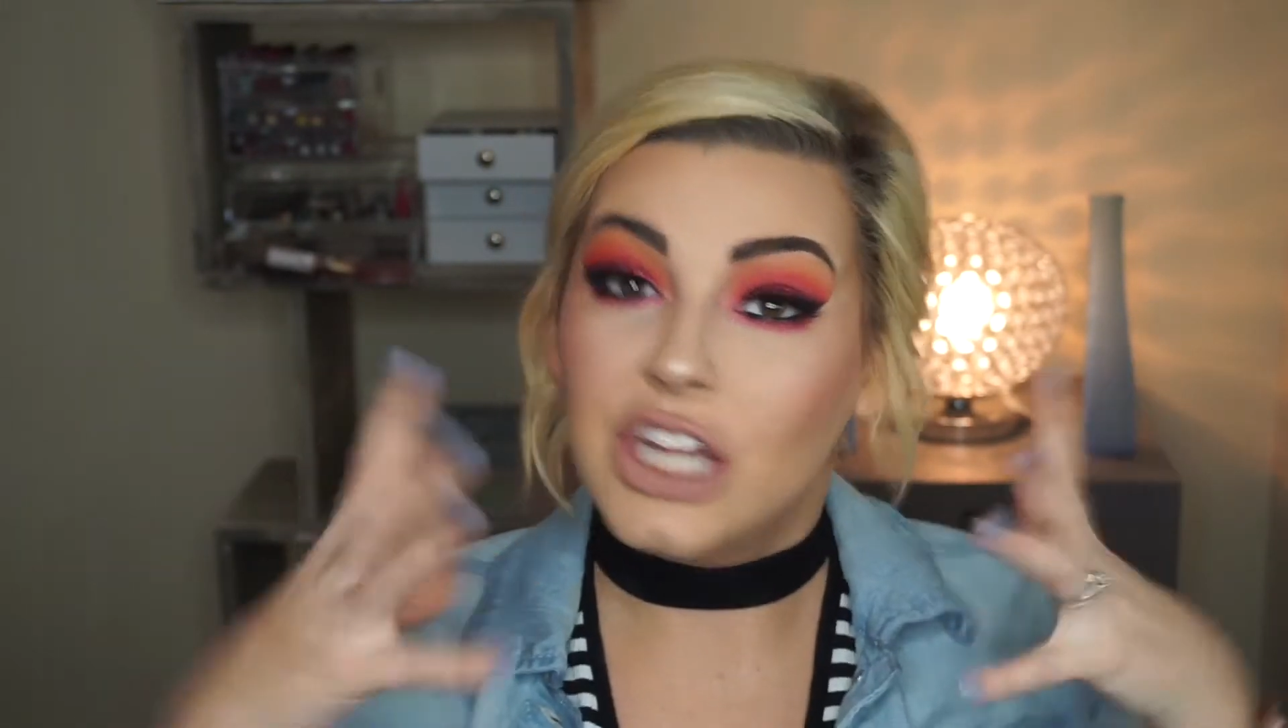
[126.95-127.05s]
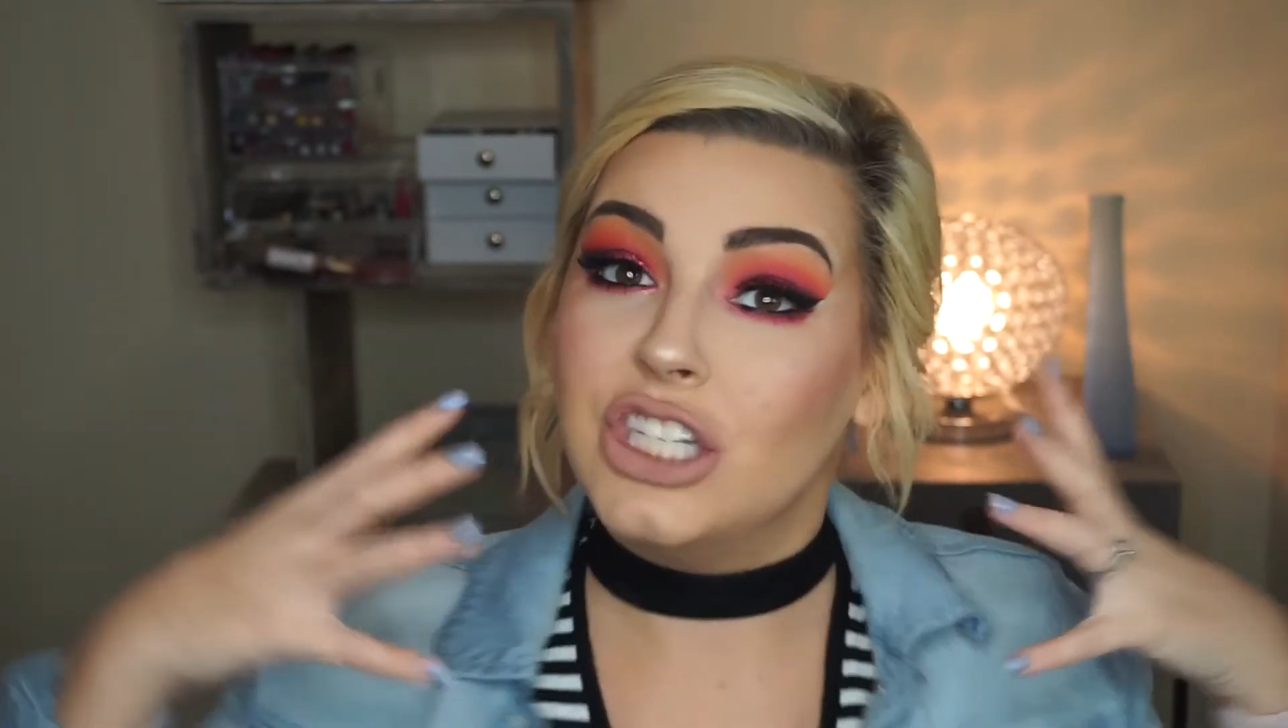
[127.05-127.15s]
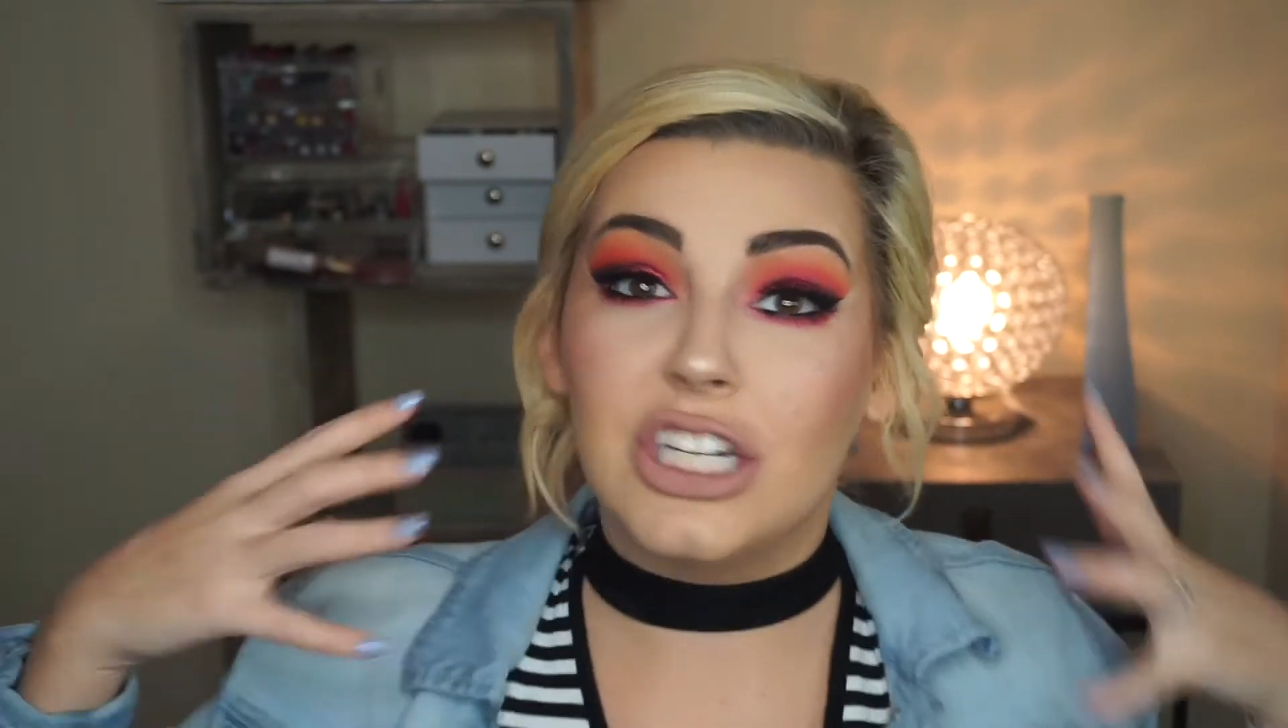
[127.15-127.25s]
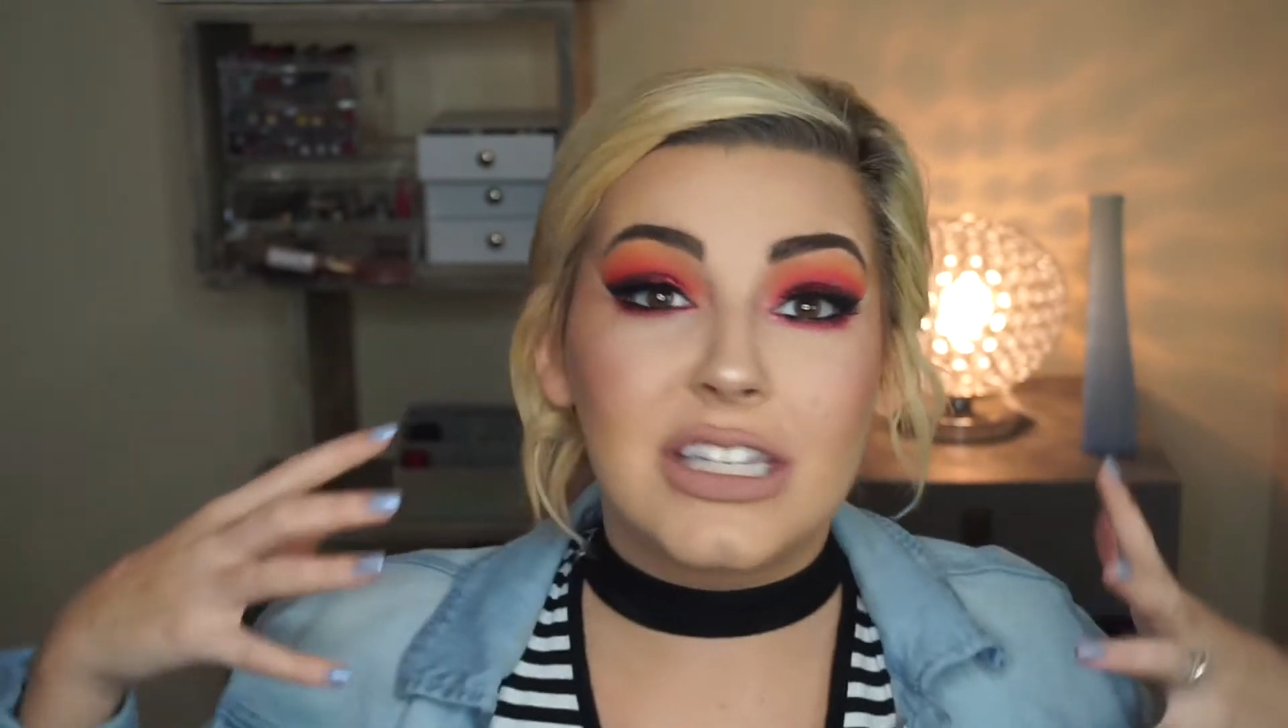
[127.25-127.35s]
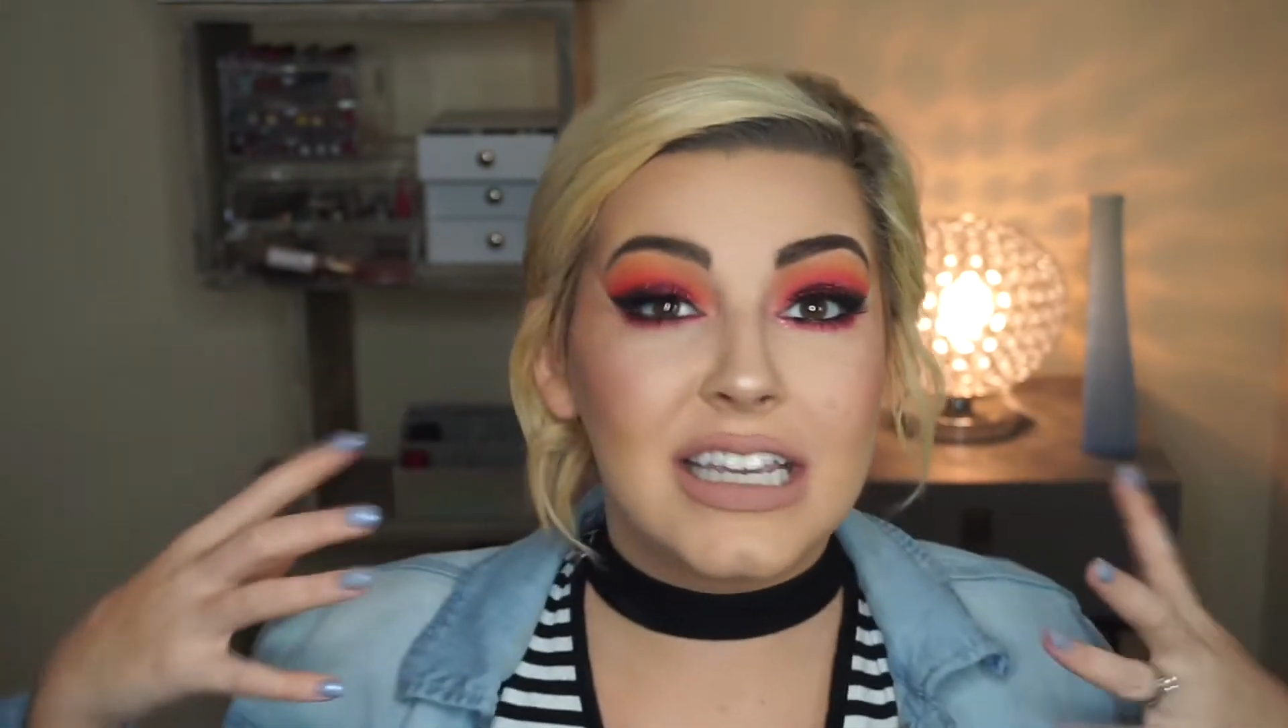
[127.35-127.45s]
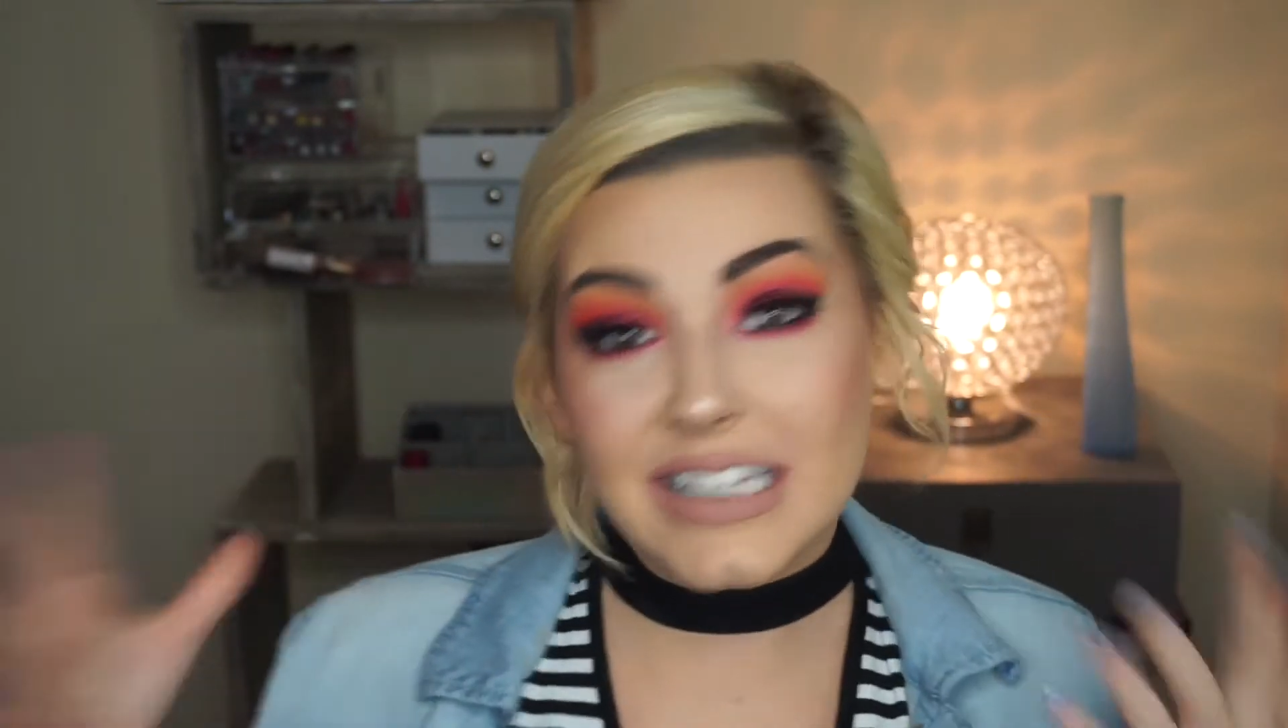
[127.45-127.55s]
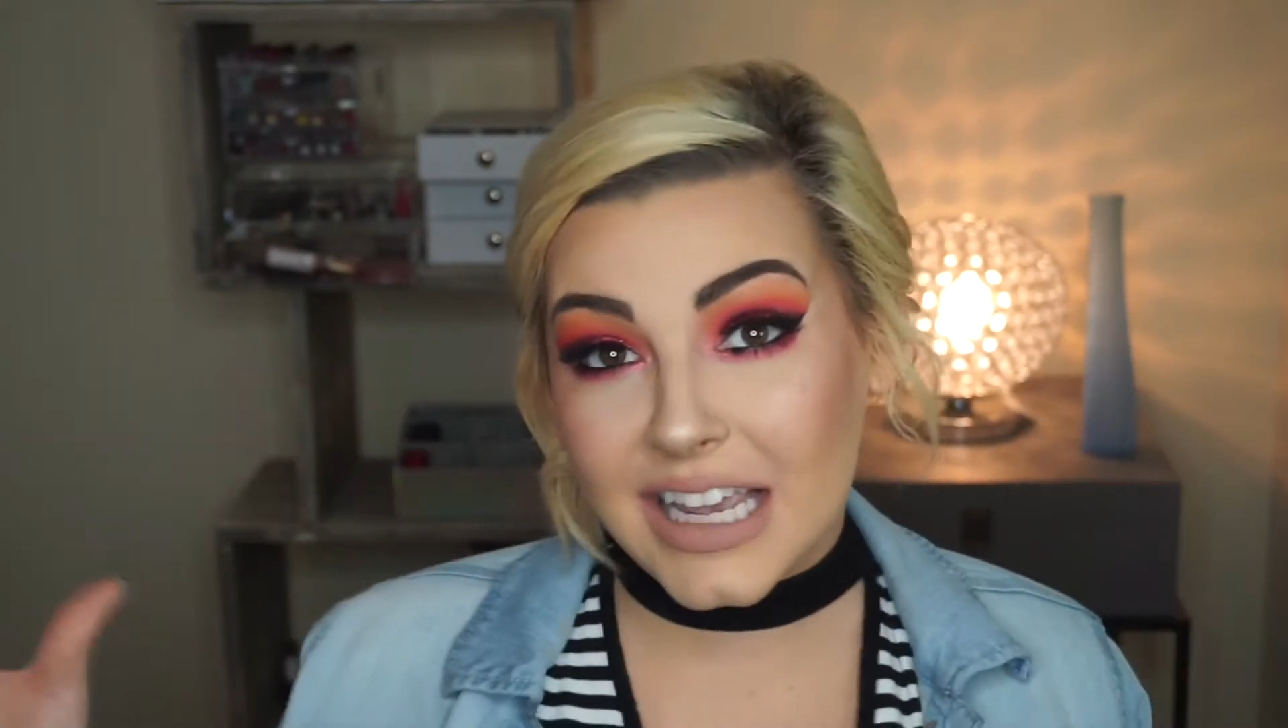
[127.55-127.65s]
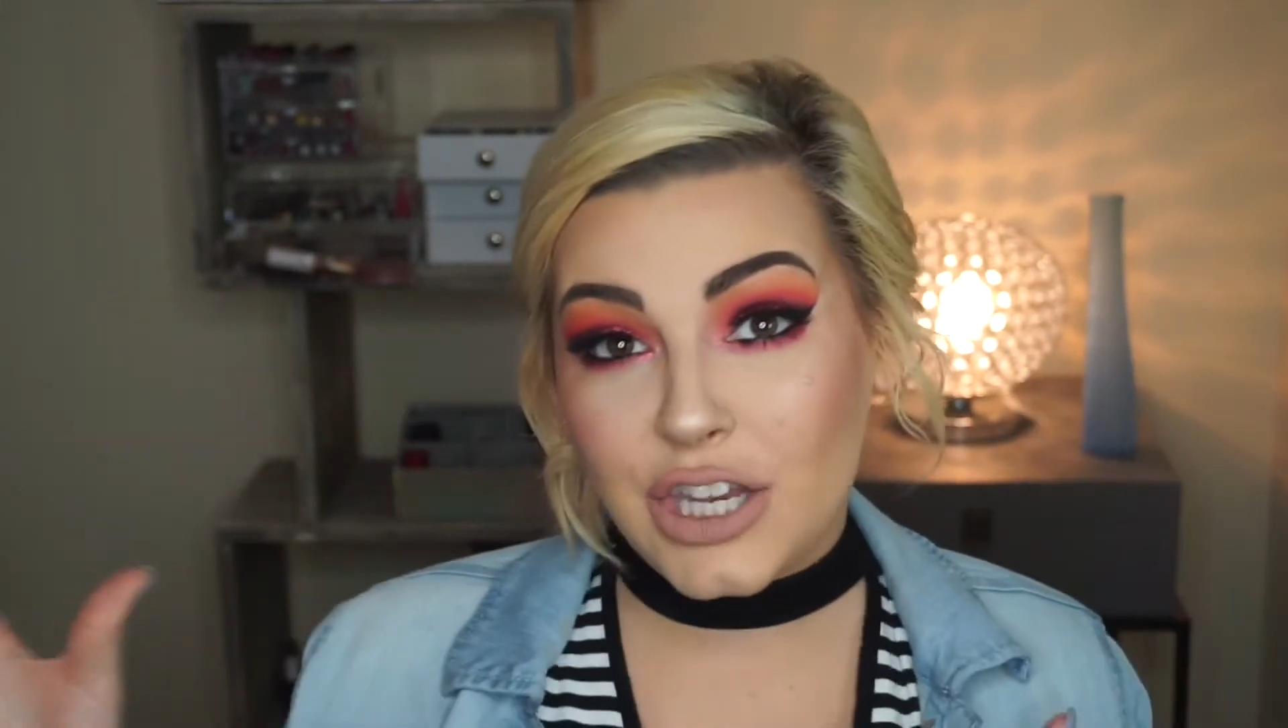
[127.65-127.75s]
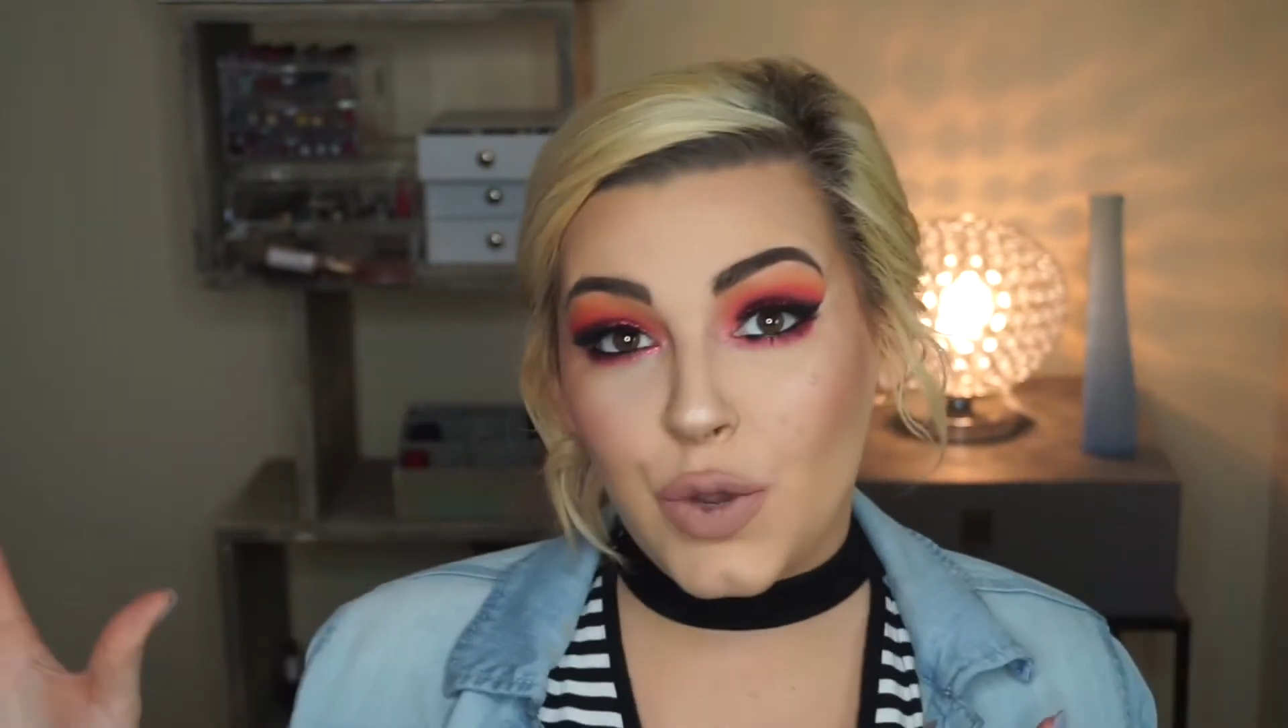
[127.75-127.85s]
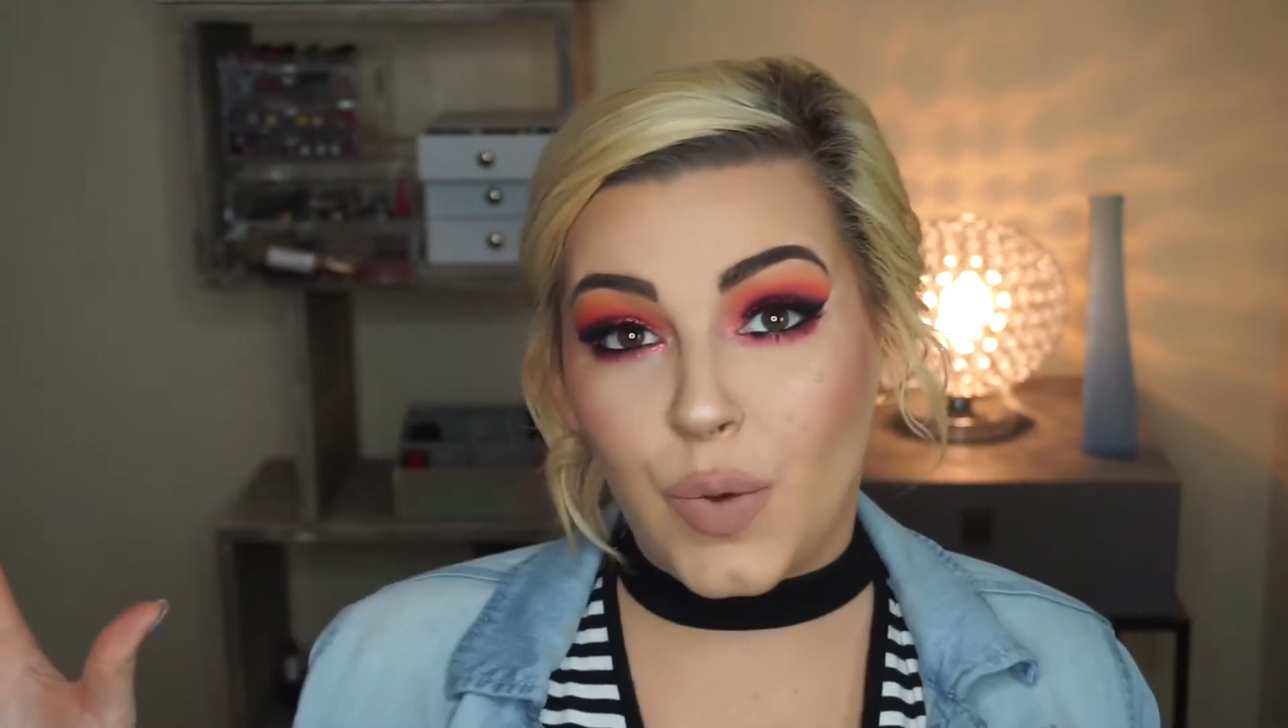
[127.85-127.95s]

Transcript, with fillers: just continue